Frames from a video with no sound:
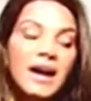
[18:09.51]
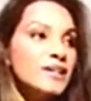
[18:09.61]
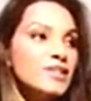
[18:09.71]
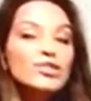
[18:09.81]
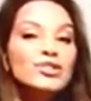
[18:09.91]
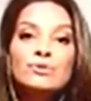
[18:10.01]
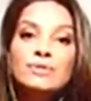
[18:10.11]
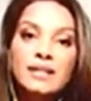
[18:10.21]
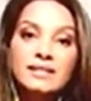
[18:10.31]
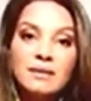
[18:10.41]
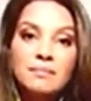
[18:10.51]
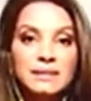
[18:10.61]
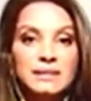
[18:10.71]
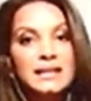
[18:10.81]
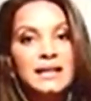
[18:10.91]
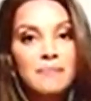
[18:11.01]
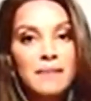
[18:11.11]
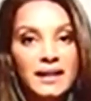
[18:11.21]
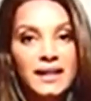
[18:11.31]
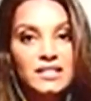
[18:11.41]
and to use examples like
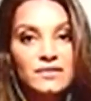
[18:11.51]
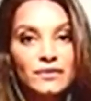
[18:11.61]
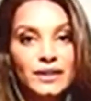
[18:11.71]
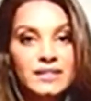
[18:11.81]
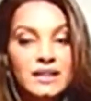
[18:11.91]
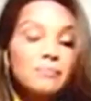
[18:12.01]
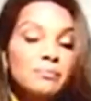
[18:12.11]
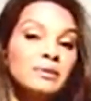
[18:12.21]
my case for an example.